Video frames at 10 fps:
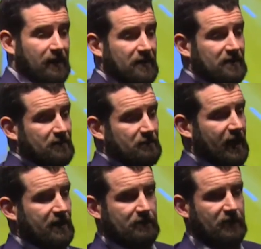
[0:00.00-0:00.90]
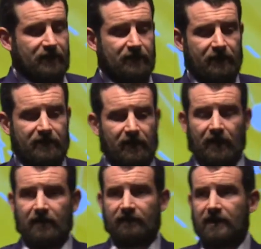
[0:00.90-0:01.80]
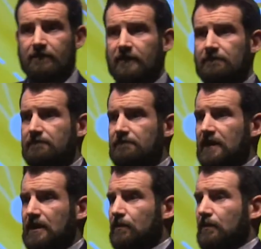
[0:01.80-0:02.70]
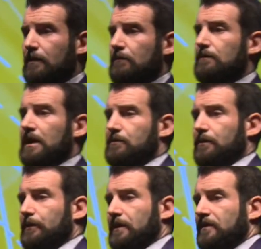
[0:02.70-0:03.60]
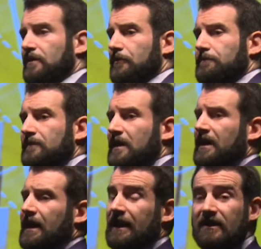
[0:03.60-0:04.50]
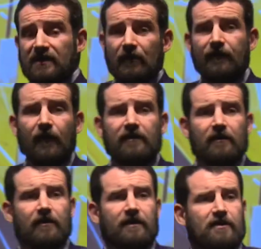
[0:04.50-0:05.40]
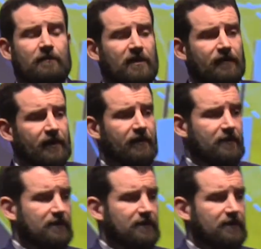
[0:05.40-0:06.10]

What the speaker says: is maximize the return on investment. That's what we want to do. And it's still fun to look at some of the figures.